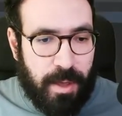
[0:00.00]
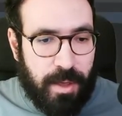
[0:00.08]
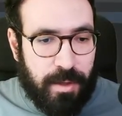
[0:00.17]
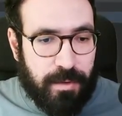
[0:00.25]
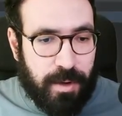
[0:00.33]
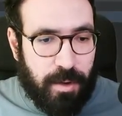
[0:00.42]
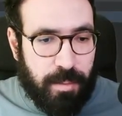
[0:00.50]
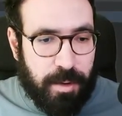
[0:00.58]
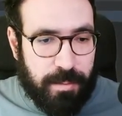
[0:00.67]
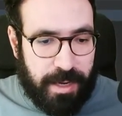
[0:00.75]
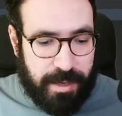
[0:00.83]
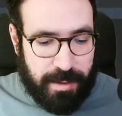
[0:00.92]
So I open
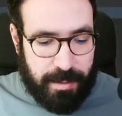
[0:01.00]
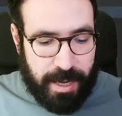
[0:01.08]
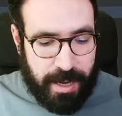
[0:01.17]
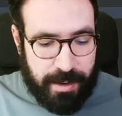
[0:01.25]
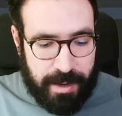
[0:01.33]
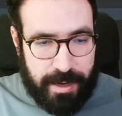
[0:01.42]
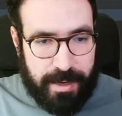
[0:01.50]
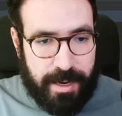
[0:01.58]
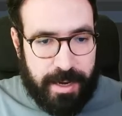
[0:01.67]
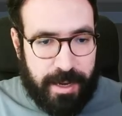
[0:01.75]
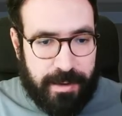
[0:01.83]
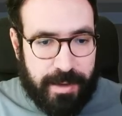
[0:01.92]
my terminal and then
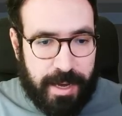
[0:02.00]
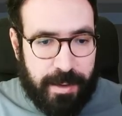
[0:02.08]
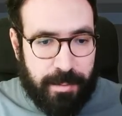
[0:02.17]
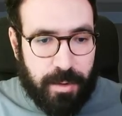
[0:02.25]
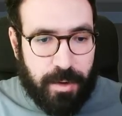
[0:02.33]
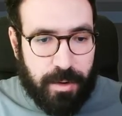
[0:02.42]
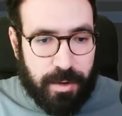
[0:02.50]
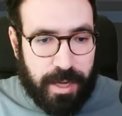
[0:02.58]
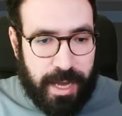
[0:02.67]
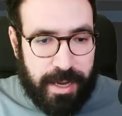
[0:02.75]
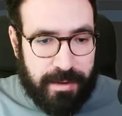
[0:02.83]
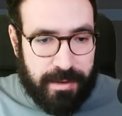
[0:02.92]
I type go
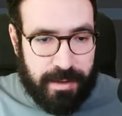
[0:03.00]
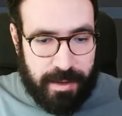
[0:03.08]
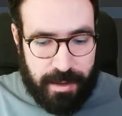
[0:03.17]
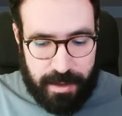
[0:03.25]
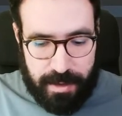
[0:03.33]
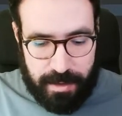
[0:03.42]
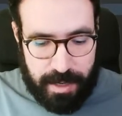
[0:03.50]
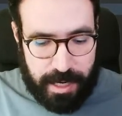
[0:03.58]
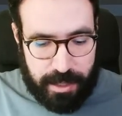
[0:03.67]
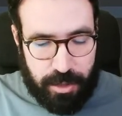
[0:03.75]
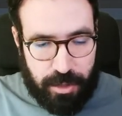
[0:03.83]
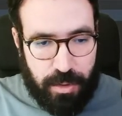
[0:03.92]
get
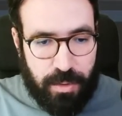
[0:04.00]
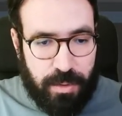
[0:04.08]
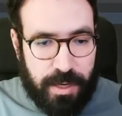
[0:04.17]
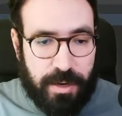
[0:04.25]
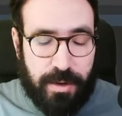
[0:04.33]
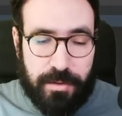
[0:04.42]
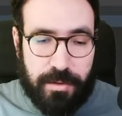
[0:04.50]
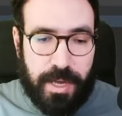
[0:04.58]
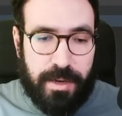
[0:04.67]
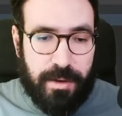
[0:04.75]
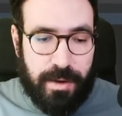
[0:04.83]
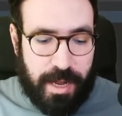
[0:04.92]
-u in order to
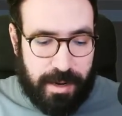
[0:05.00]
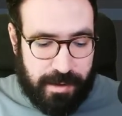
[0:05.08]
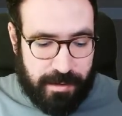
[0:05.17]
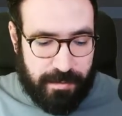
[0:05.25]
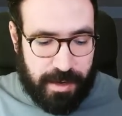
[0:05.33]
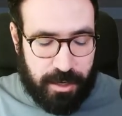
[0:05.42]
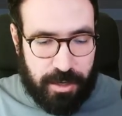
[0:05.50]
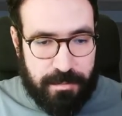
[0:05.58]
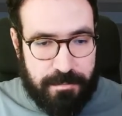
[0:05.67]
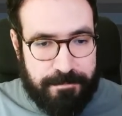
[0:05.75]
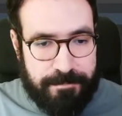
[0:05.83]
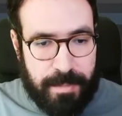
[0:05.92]
get the latest version
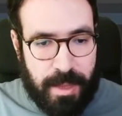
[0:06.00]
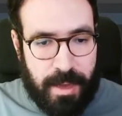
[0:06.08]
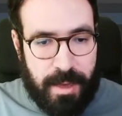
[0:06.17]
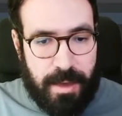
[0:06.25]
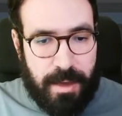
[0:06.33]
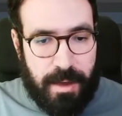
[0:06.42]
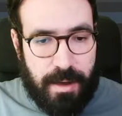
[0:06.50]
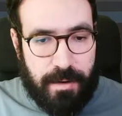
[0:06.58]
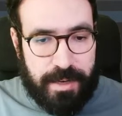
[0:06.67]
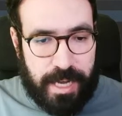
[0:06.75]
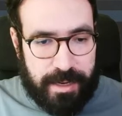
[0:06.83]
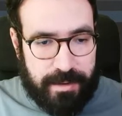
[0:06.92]

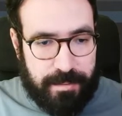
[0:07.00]
of that.